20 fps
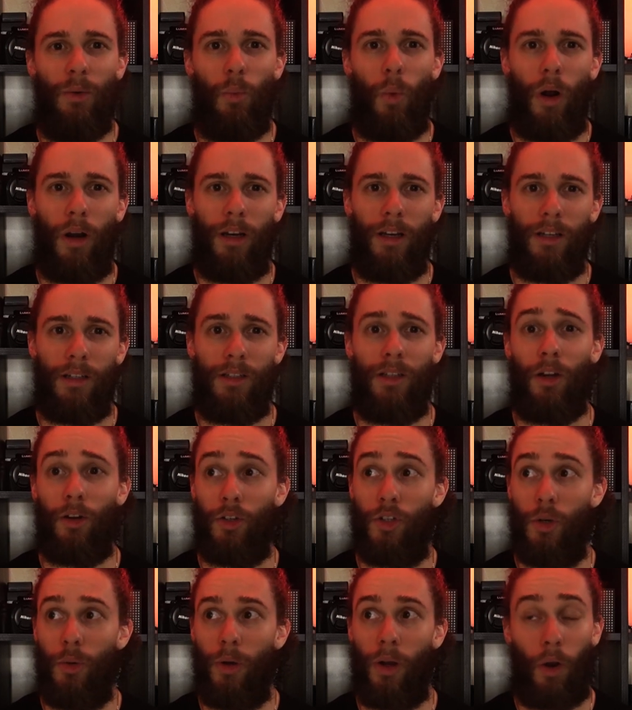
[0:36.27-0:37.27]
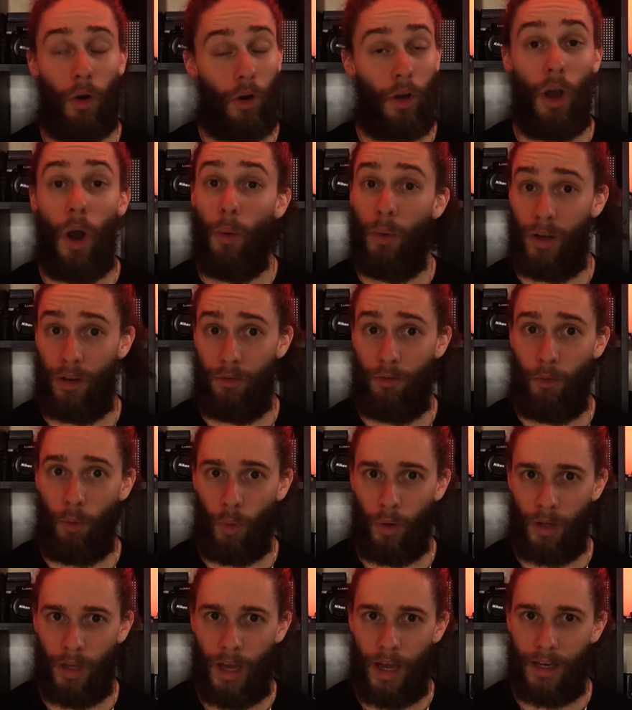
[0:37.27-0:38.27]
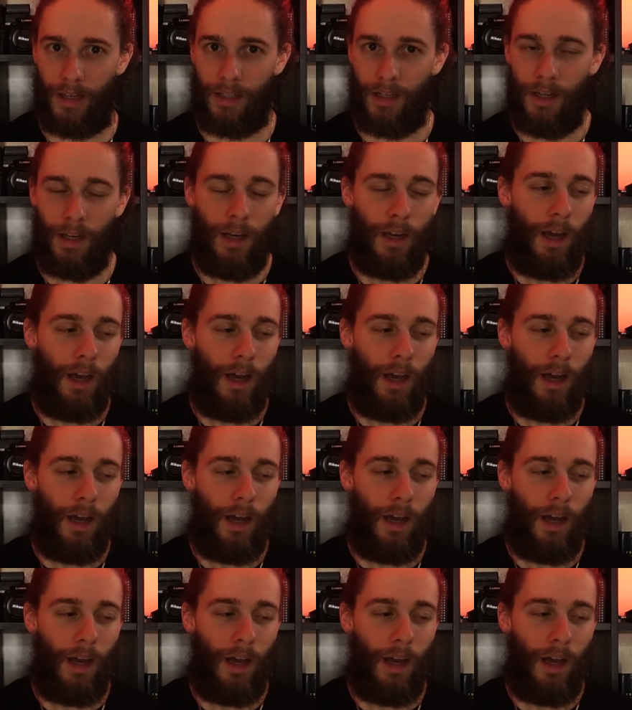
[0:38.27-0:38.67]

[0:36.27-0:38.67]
what it is they're doing or going for yet.